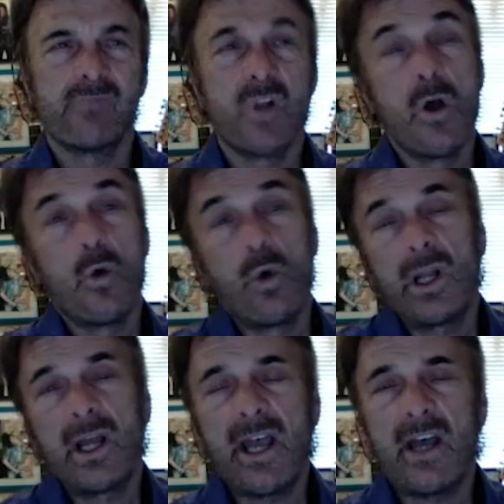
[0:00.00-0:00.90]
Well,
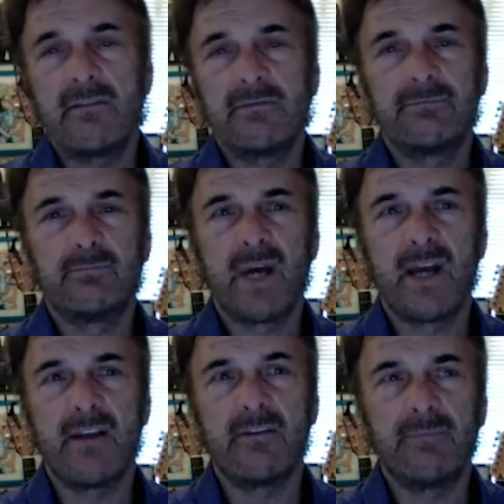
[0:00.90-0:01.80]
I have
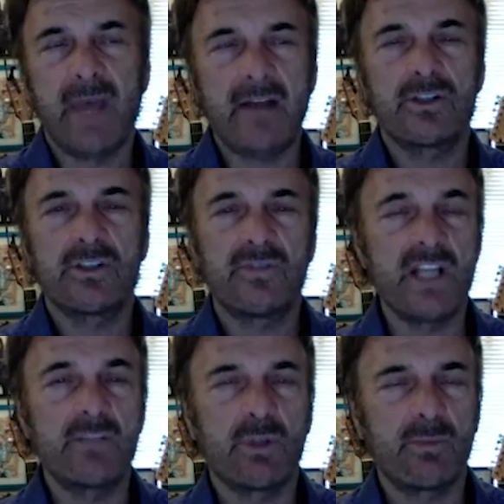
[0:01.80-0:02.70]
my actor's
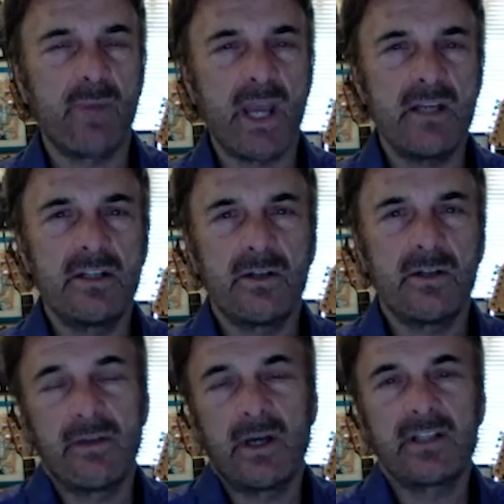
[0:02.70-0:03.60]
Facebook page,
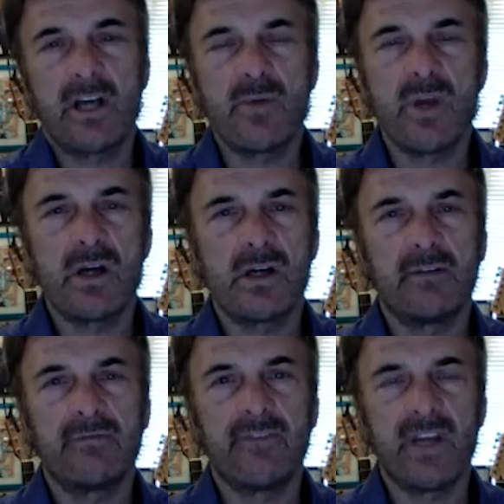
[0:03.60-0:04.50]
the Tom Young
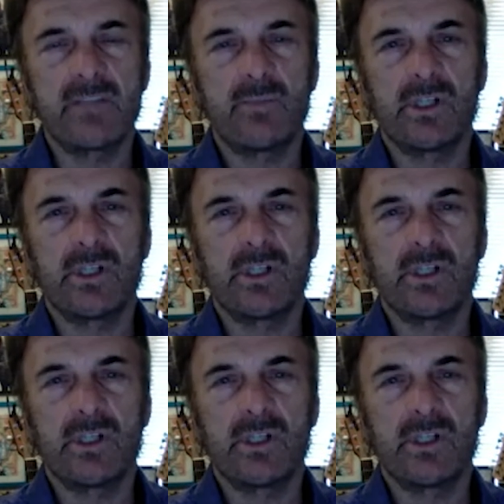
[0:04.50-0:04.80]
on Facebook,